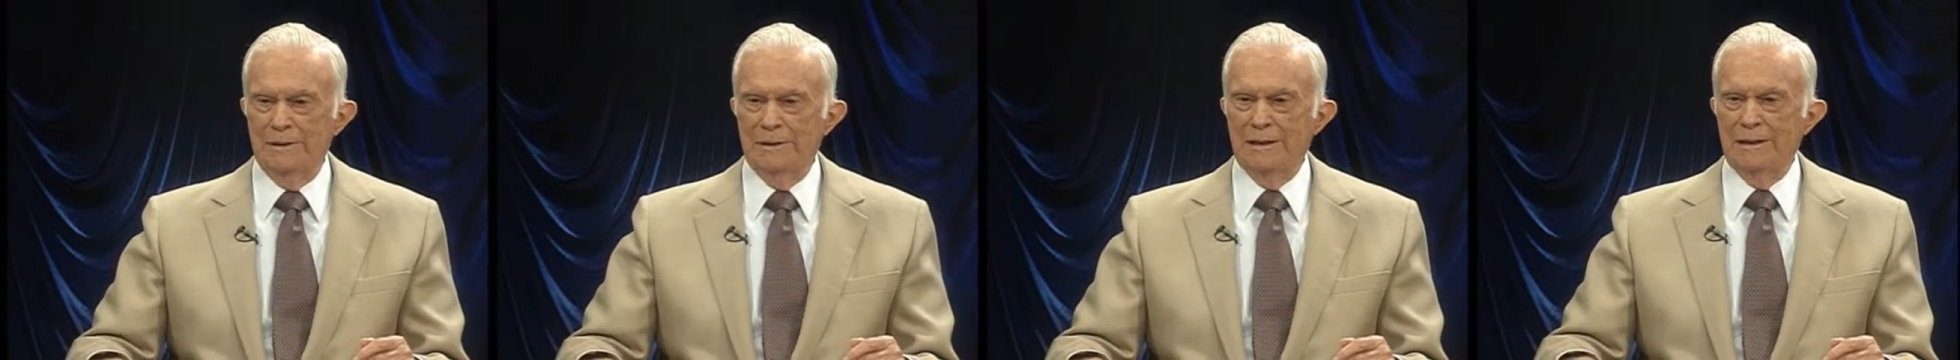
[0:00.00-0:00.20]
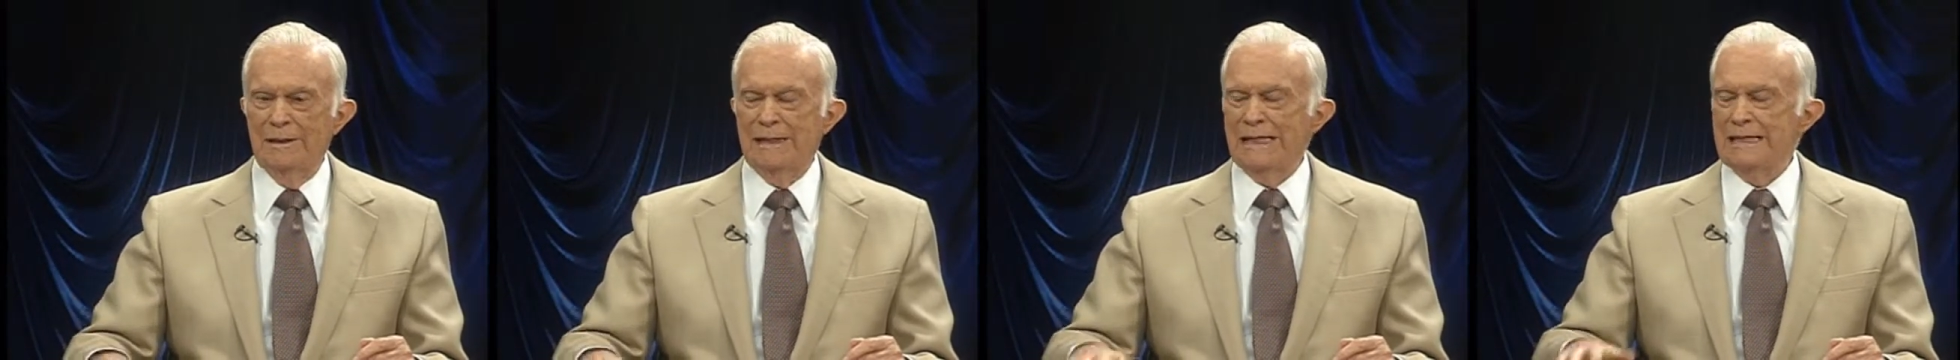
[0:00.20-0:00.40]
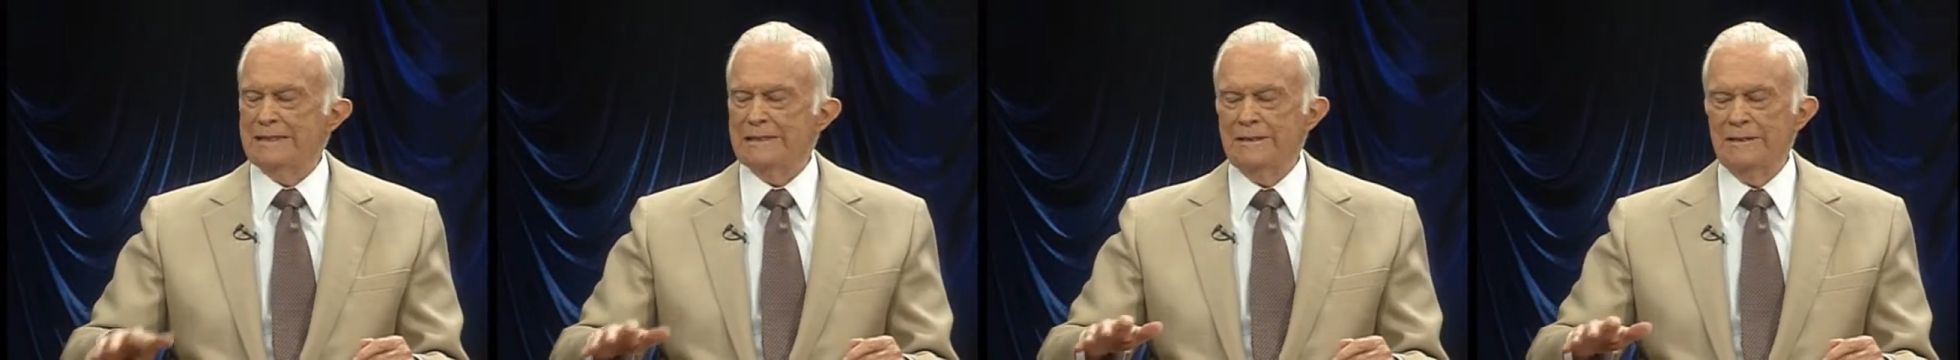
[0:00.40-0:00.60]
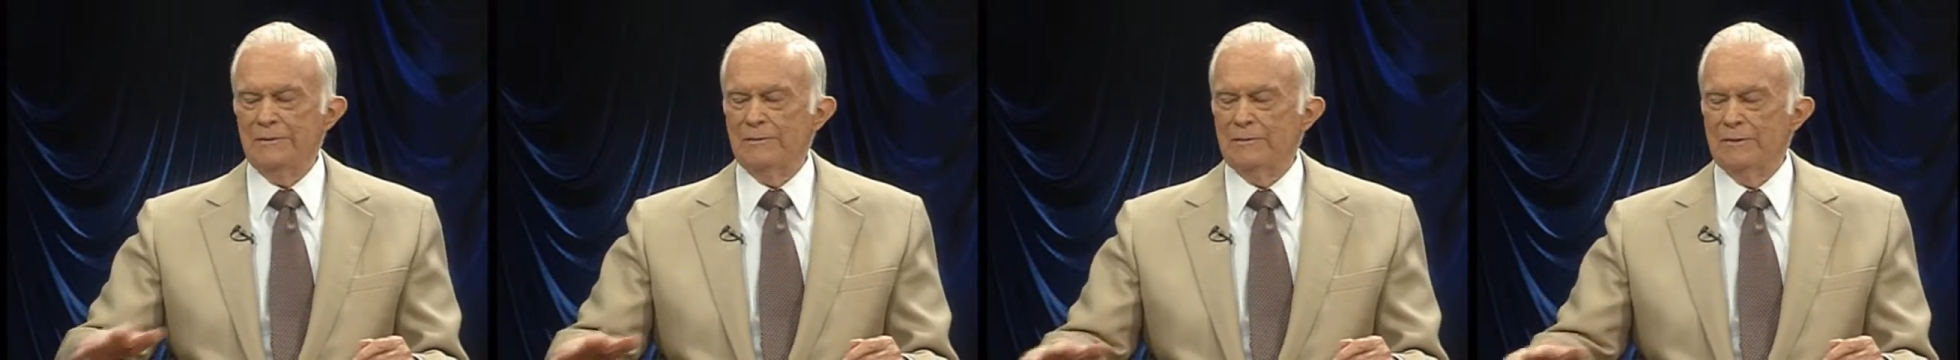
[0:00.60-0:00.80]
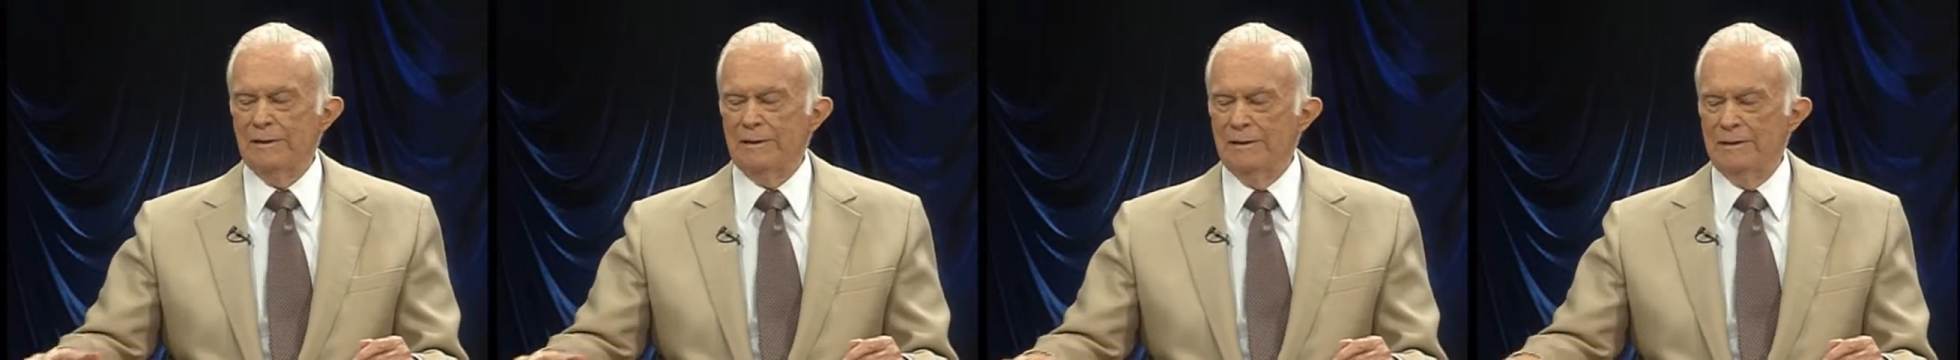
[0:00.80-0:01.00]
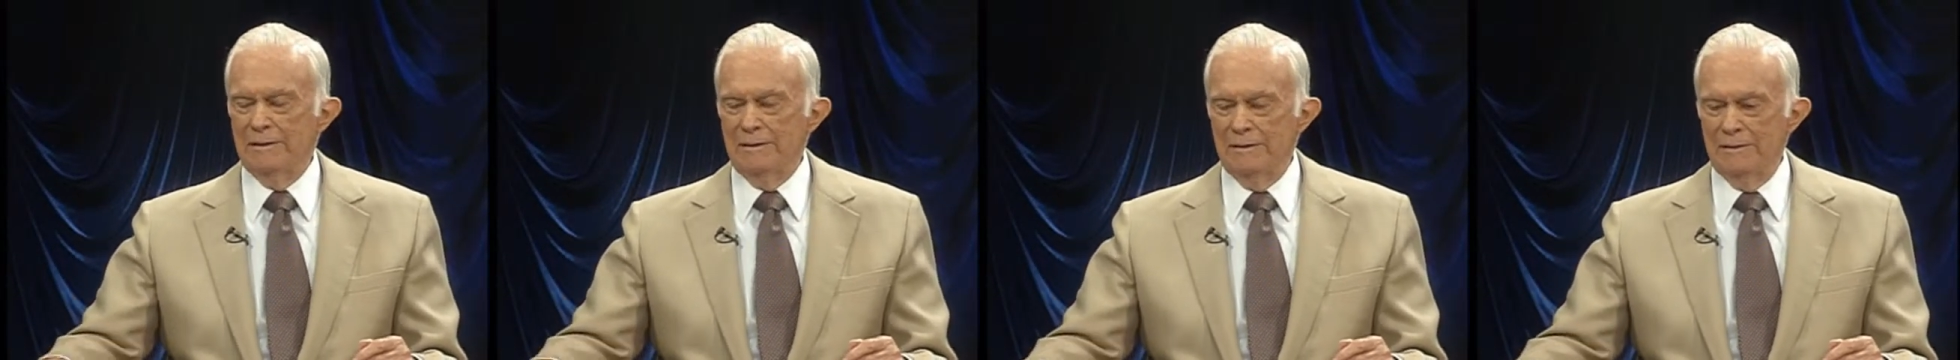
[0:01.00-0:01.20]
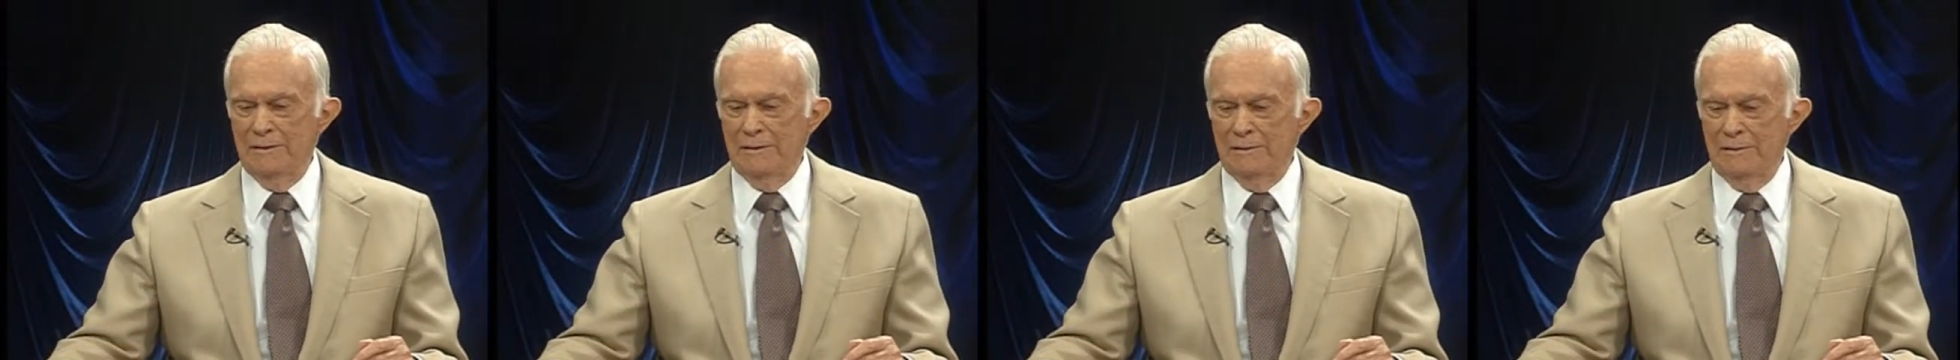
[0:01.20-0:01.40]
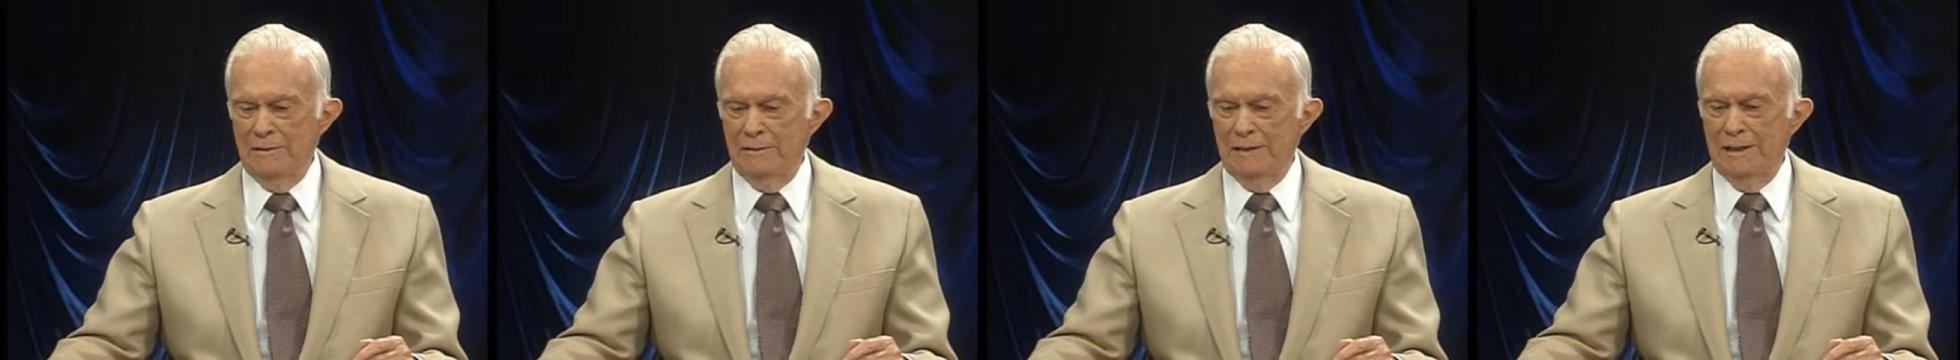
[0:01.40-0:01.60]
That's not,
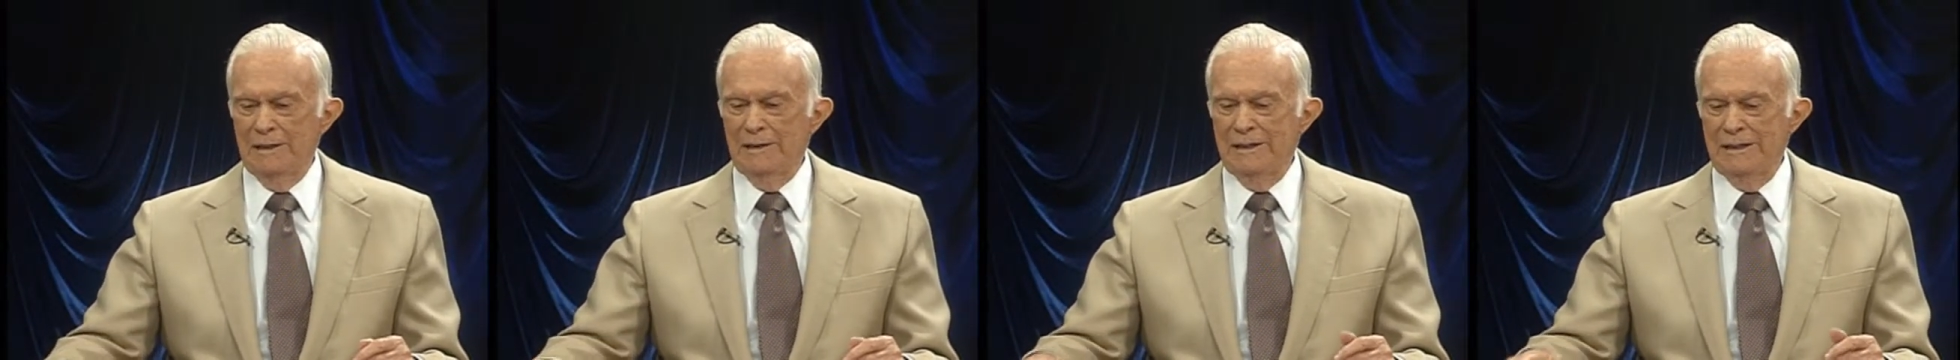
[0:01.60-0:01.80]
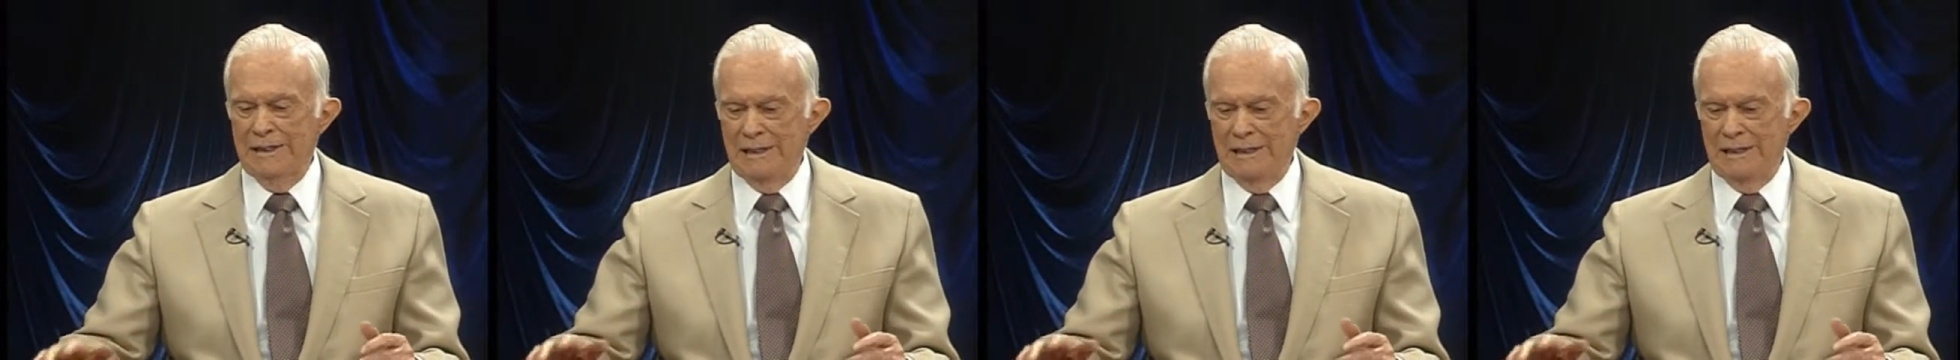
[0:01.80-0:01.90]
he